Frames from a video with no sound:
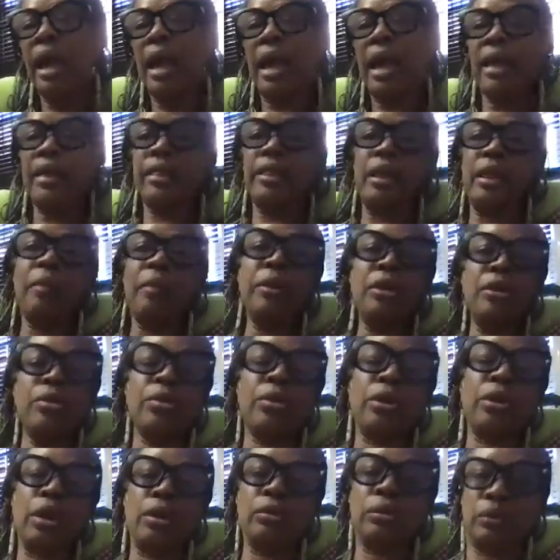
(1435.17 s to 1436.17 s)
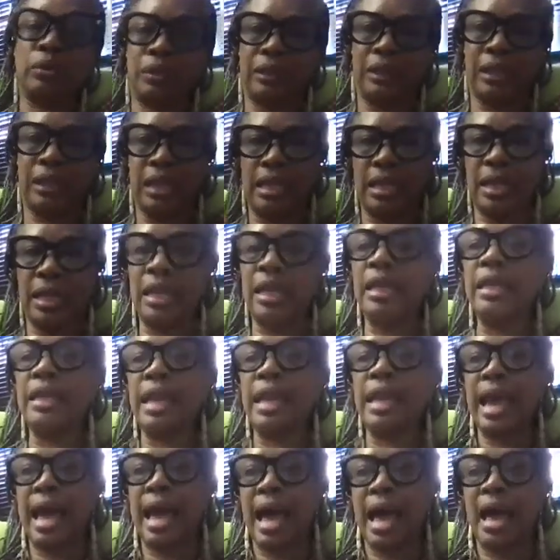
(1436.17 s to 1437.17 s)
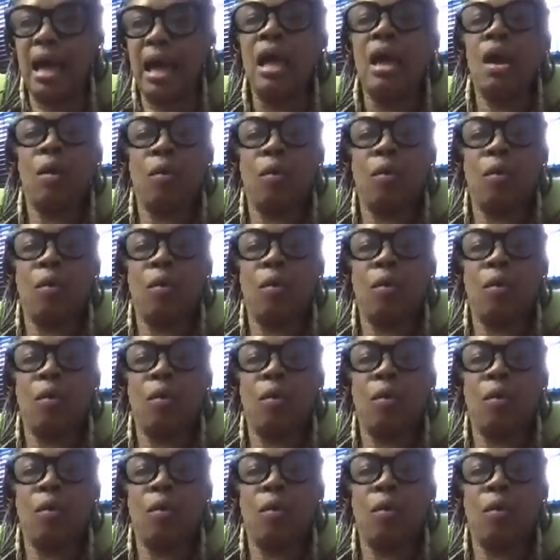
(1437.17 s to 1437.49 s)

And then when you go, yeah,